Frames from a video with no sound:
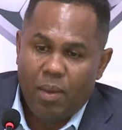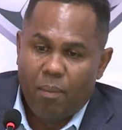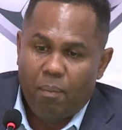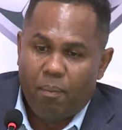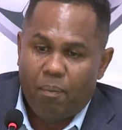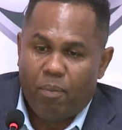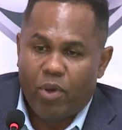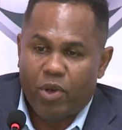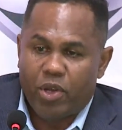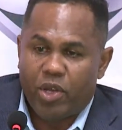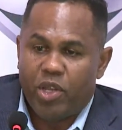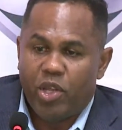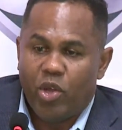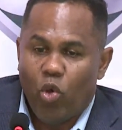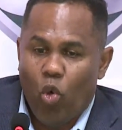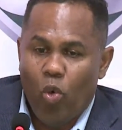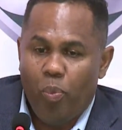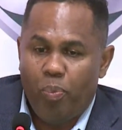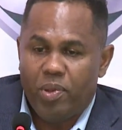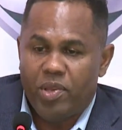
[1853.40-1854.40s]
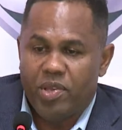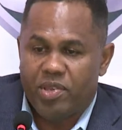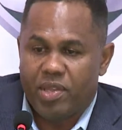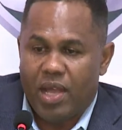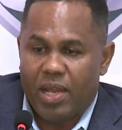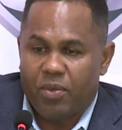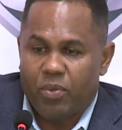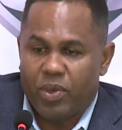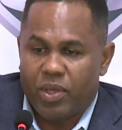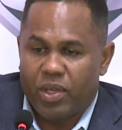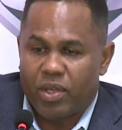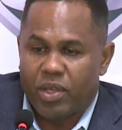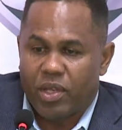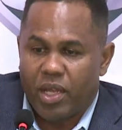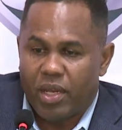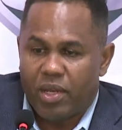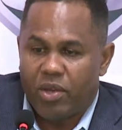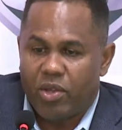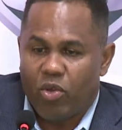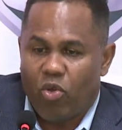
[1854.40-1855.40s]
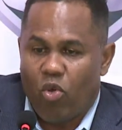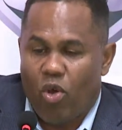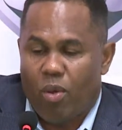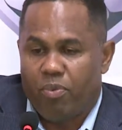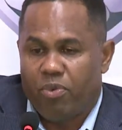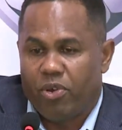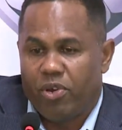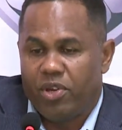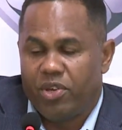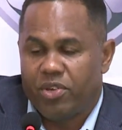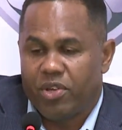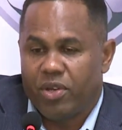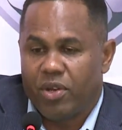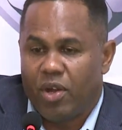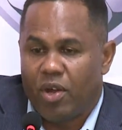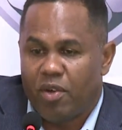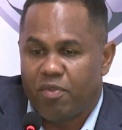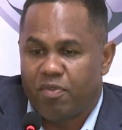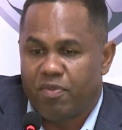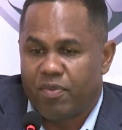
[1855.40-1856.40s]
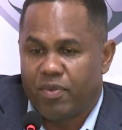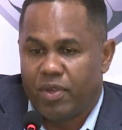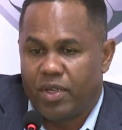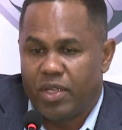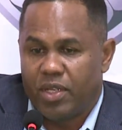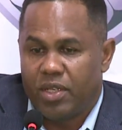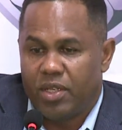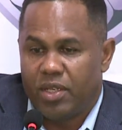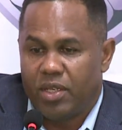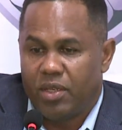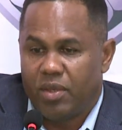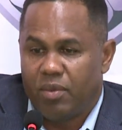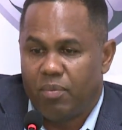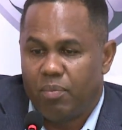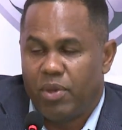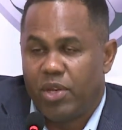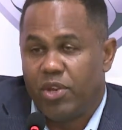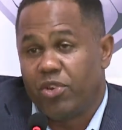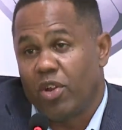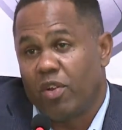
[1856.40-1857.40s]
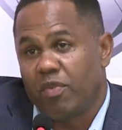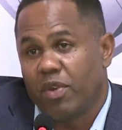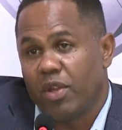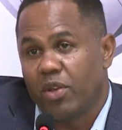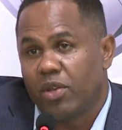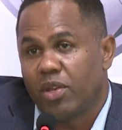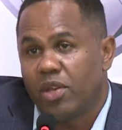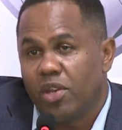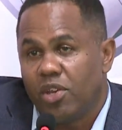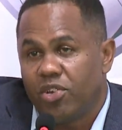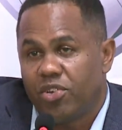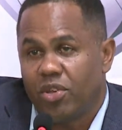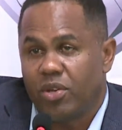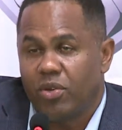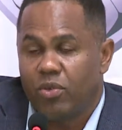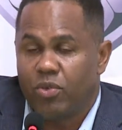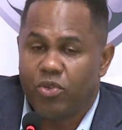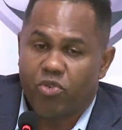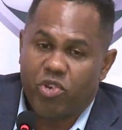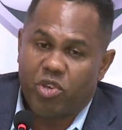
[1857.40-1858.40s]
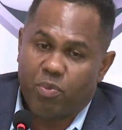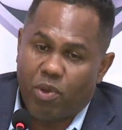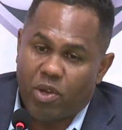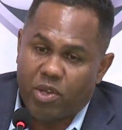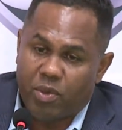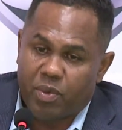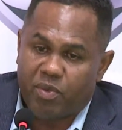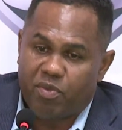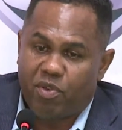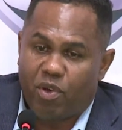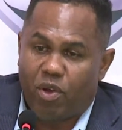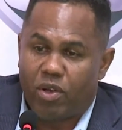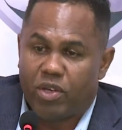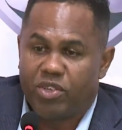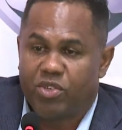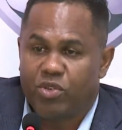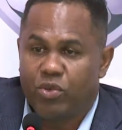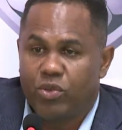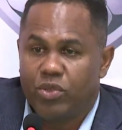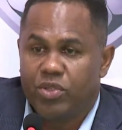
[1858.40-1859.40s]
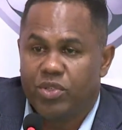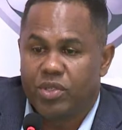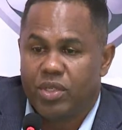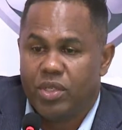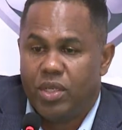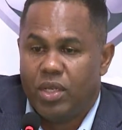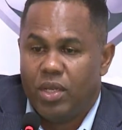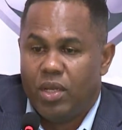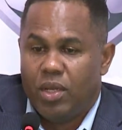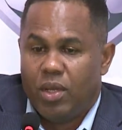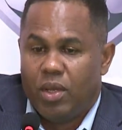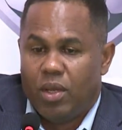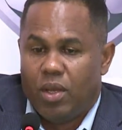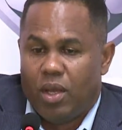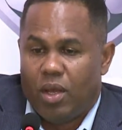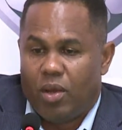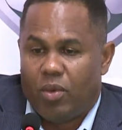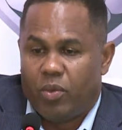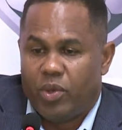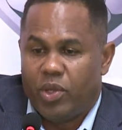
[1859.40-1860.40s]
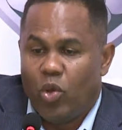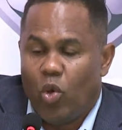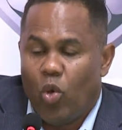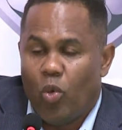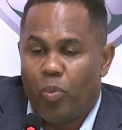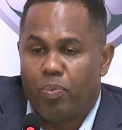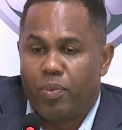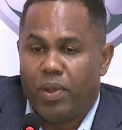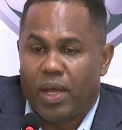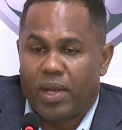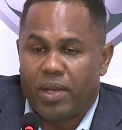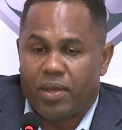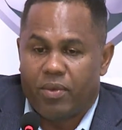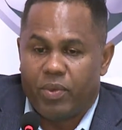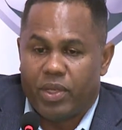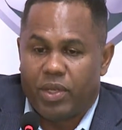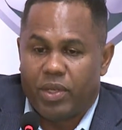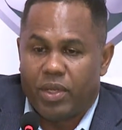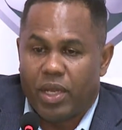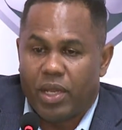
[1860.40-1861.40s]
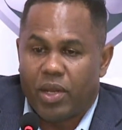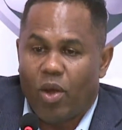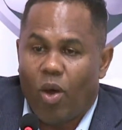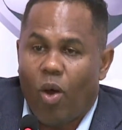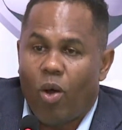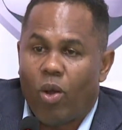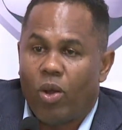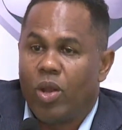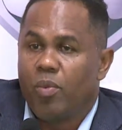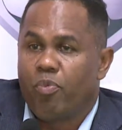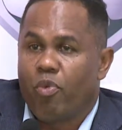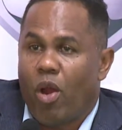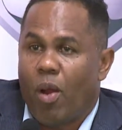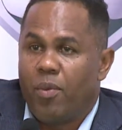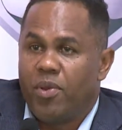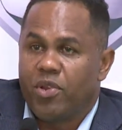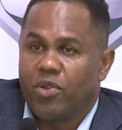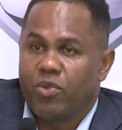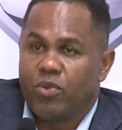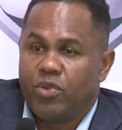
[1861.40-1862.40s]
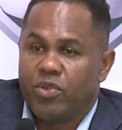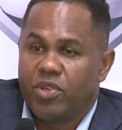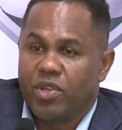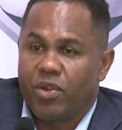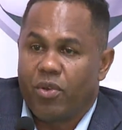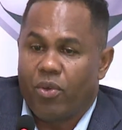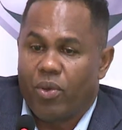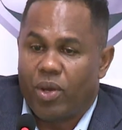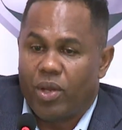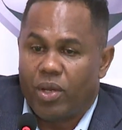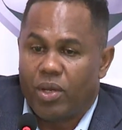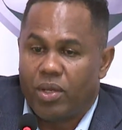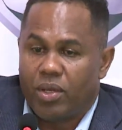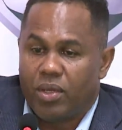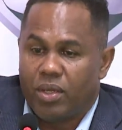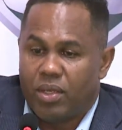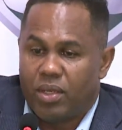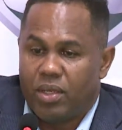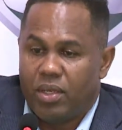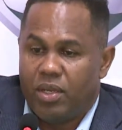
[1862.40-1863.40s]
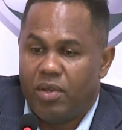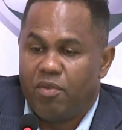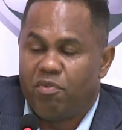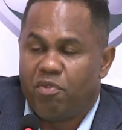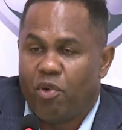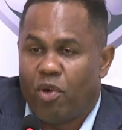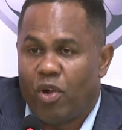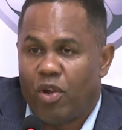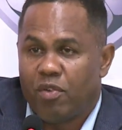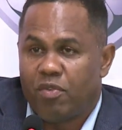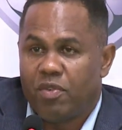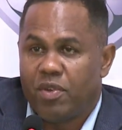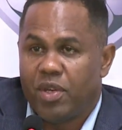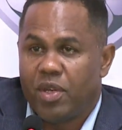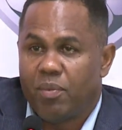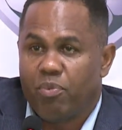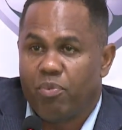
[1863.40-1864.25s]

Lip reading: but the hope is that we can get the cooperation of the Ministry of Education, who's responsible for all the schools, and we hope that we can get all the primary schools in Grenada involved in the